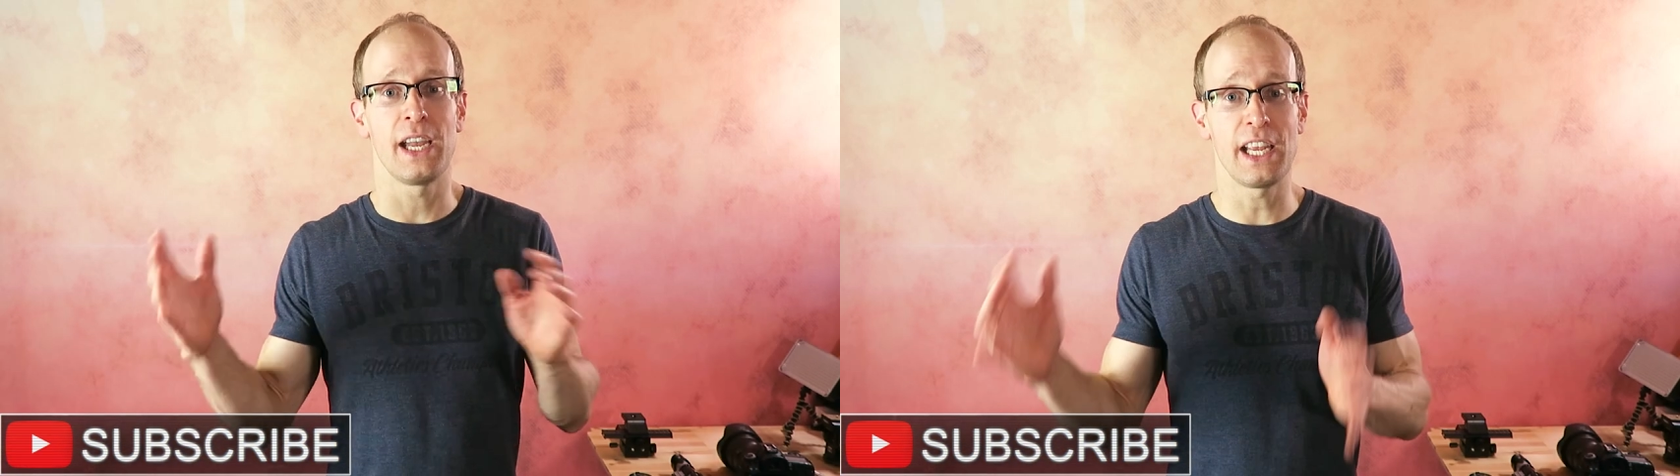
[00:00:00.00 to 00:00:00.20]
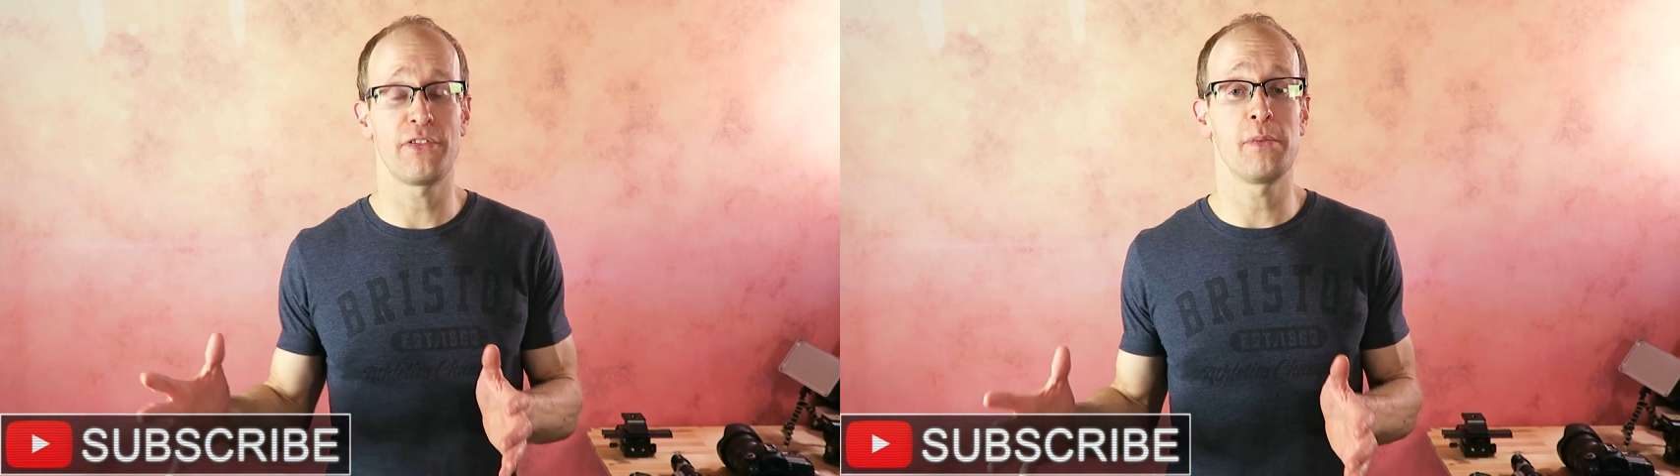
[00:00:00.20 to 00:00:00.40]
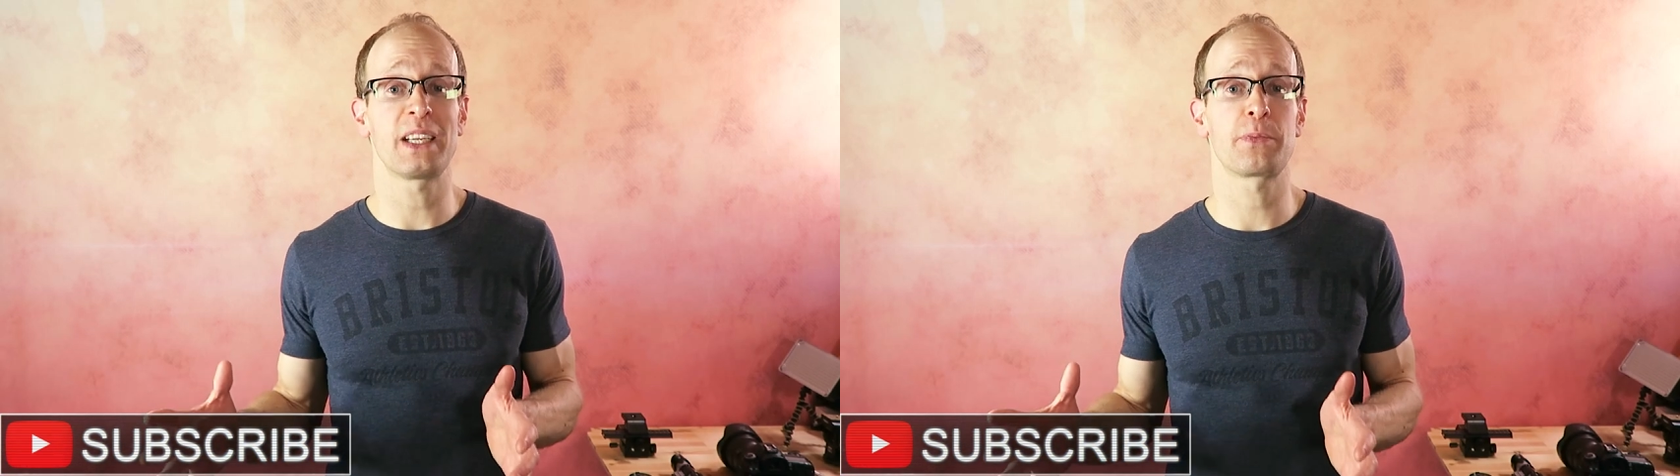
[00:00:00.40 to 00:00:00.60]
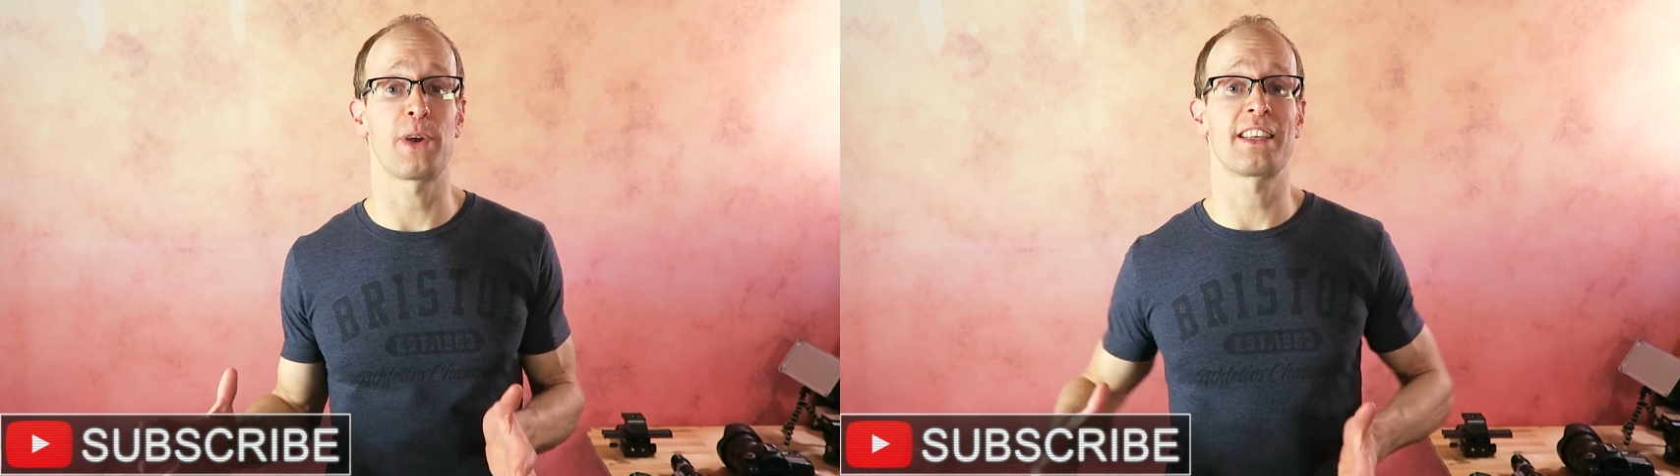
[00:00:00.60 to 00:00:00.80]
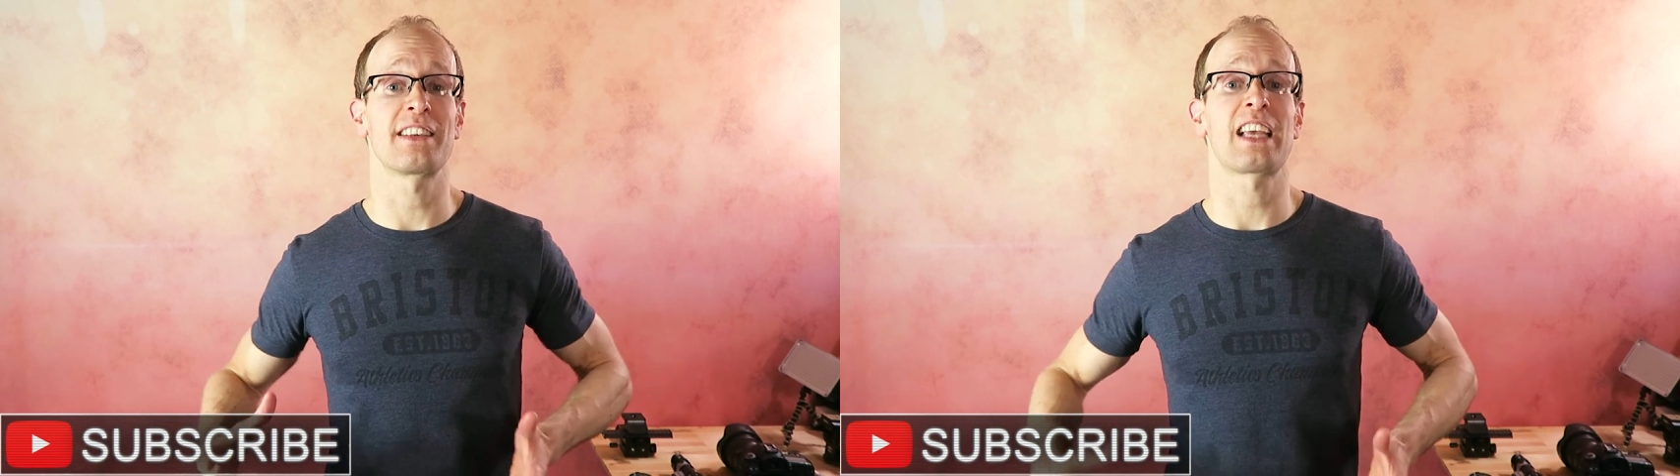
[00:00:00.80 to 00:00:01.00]
HitFilm
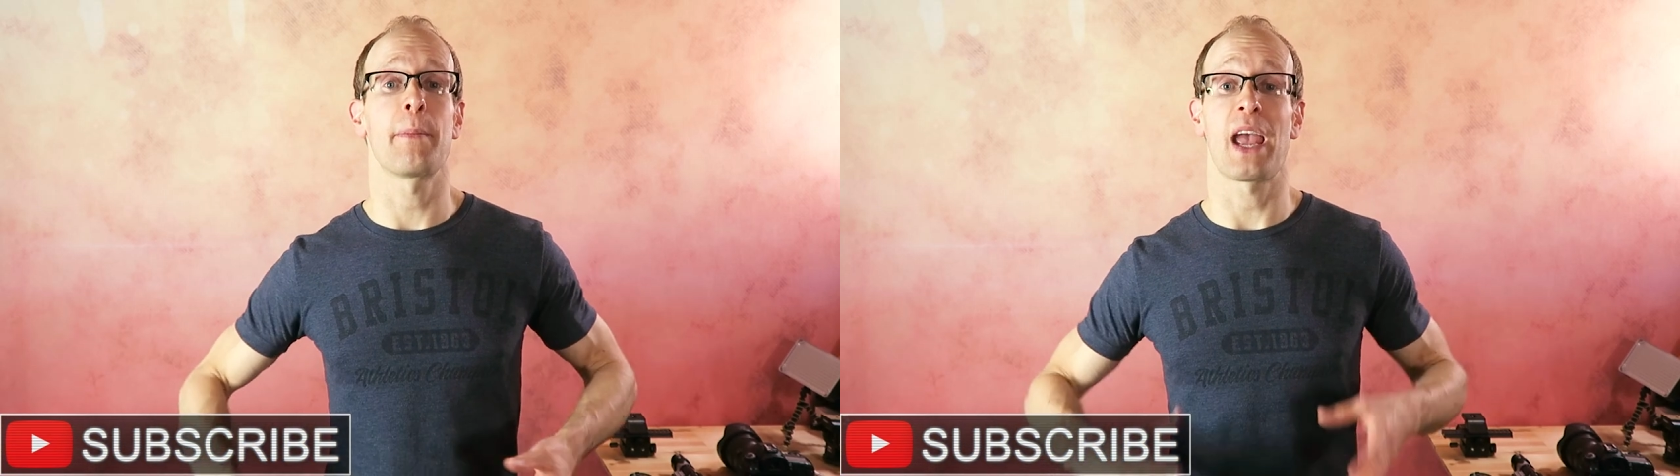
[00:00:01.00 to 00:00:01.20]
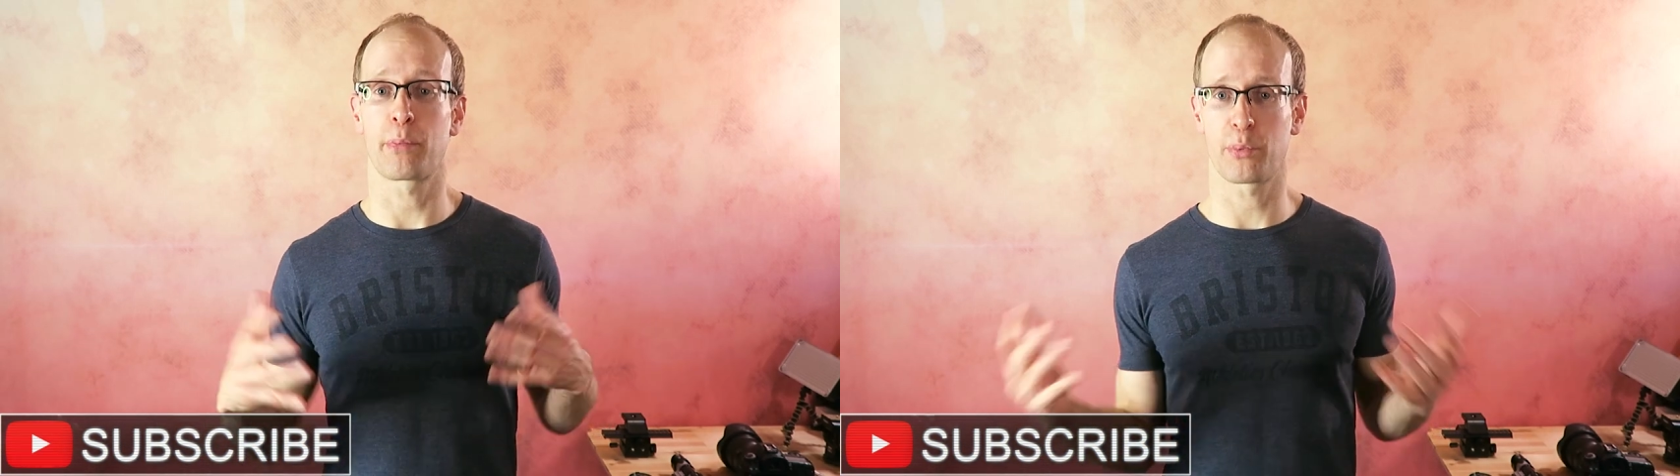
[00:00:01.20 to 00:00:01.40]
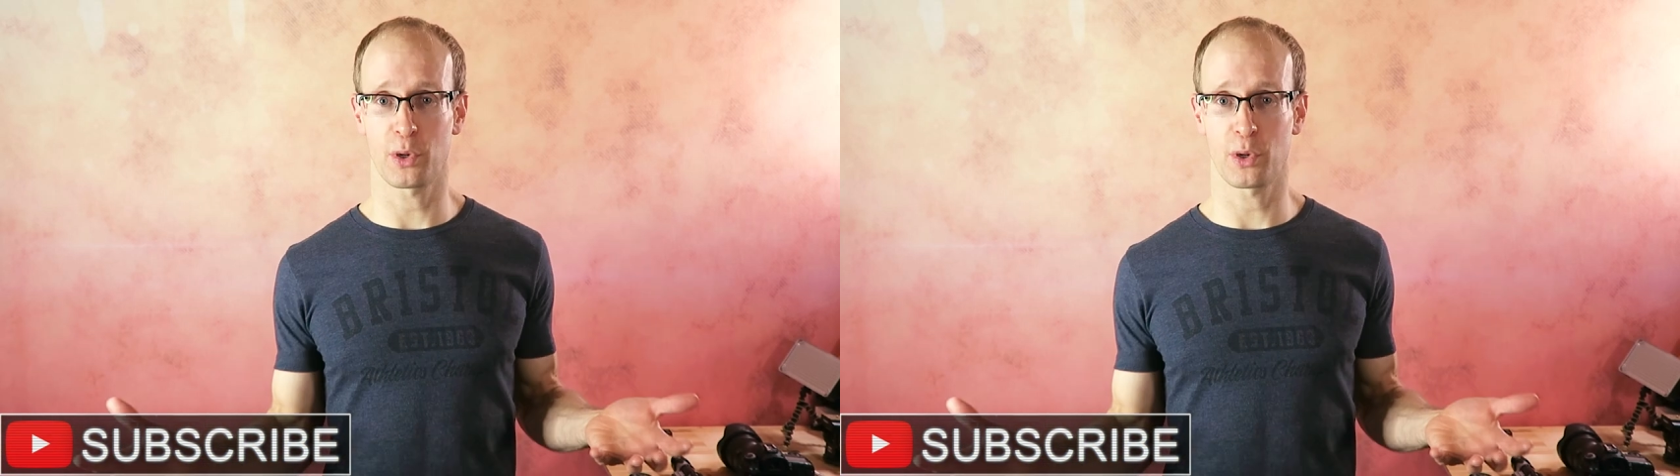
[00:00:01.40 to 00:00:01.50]
Express has come a